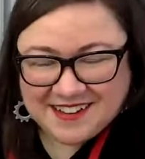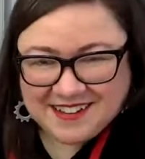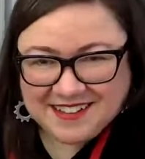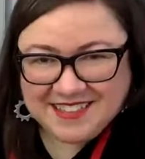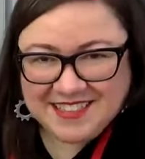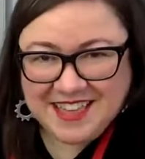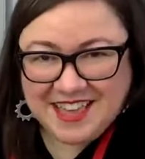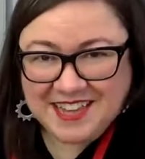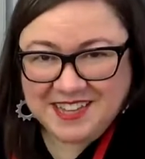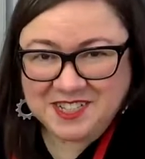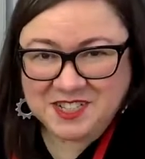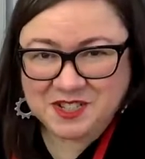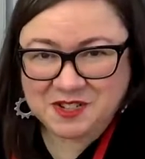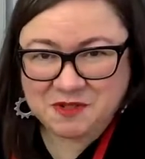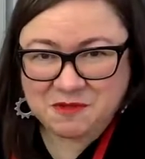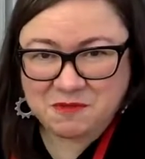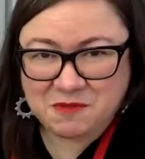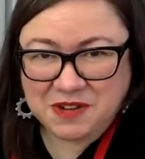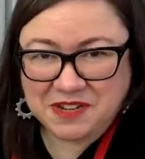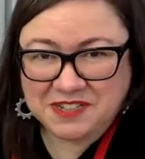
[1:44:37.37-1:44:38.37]
thanks so
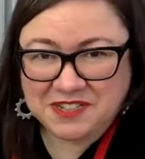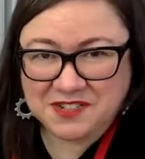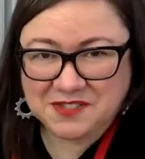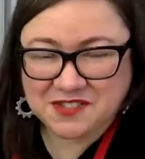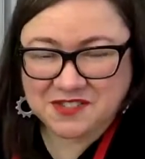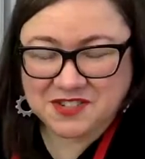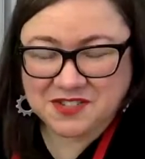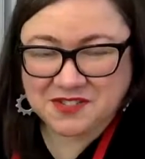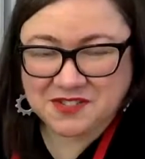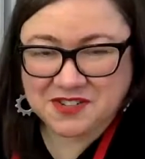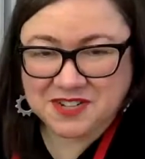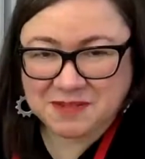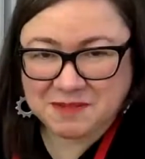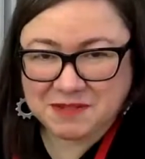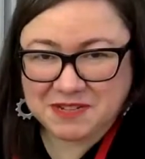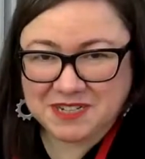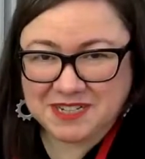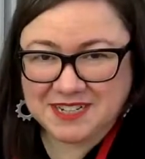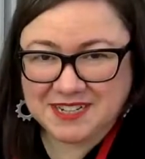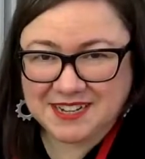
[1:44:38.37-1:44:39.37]
much for joining
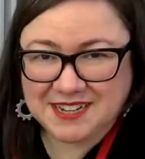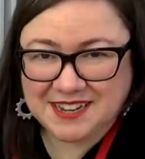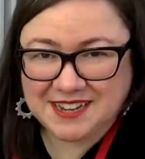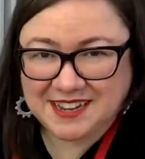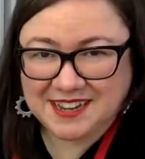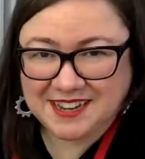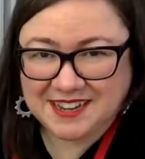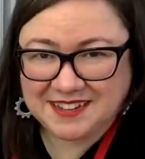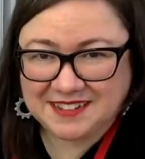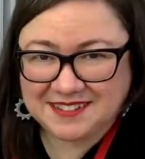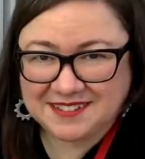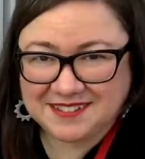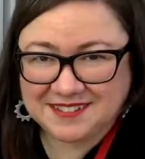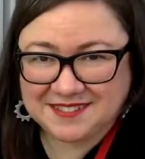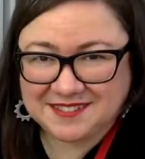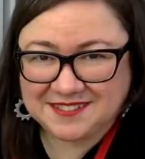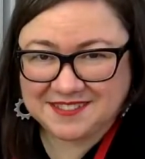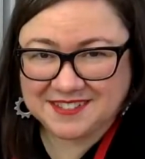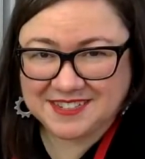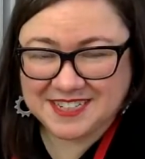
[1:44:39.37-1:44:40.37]
me today
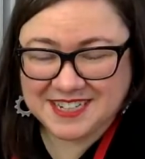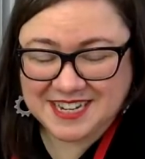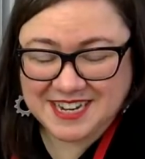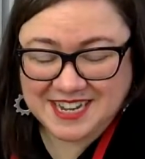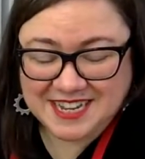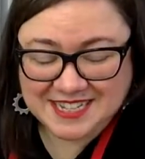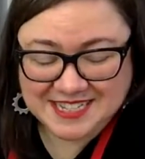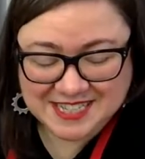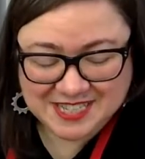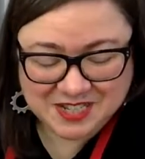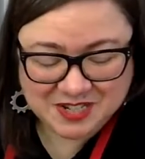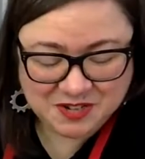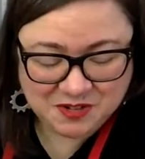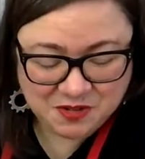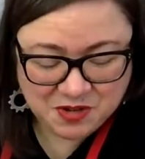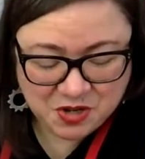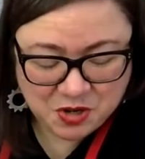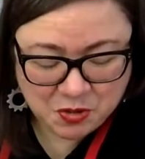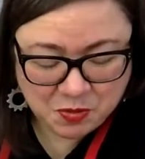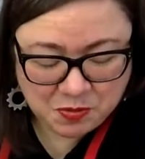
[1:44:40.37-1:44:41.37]
for today's
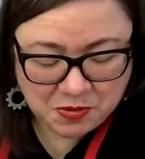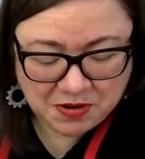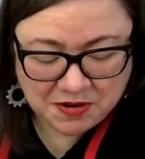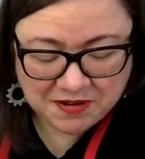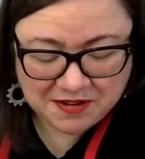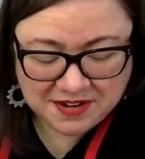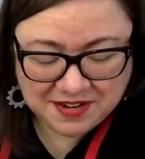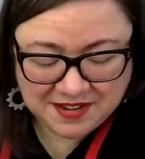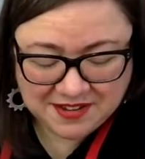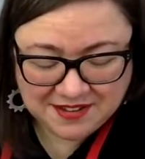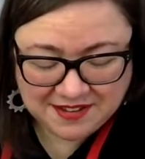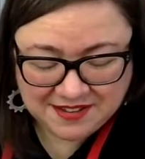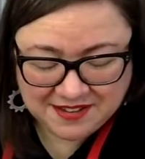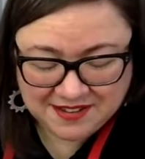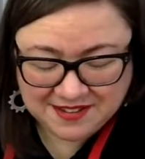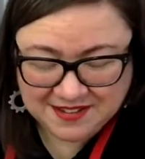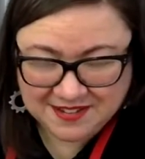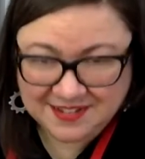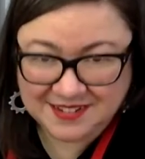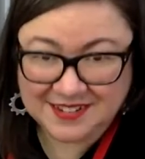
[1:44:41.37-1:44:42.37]
studio party,
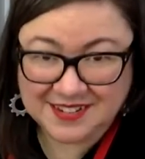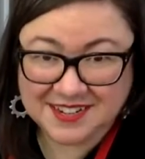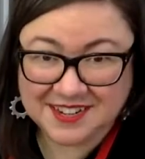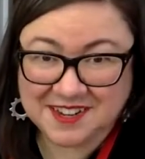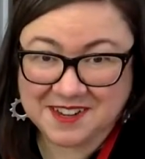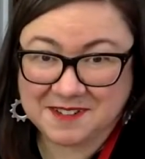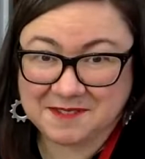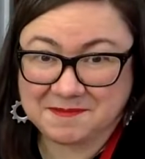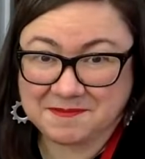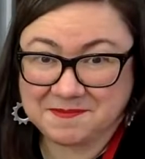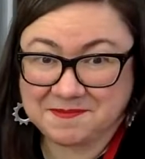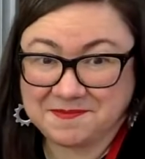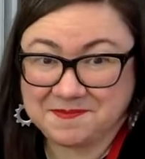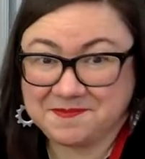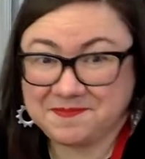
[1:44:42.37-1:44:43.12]
and